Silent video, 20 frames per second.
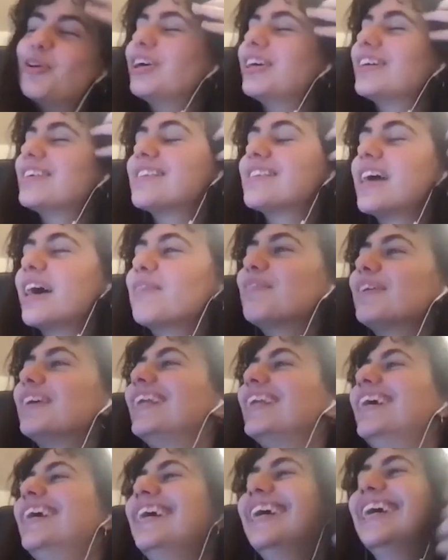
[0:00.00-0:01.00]
You don't have to
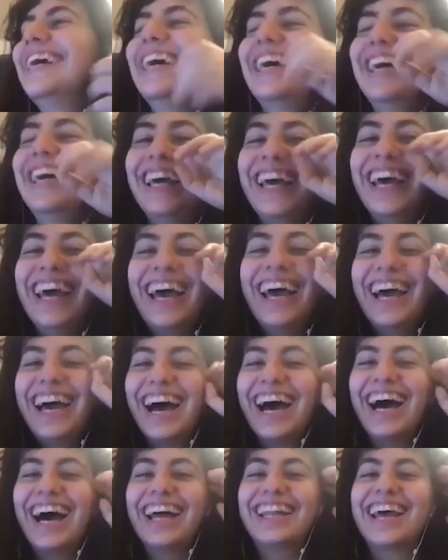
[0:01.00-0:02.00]
answer if you don't want to.
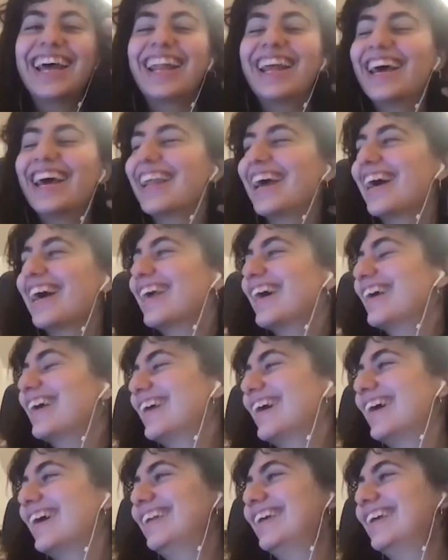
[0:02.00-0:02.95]
It's totally fine.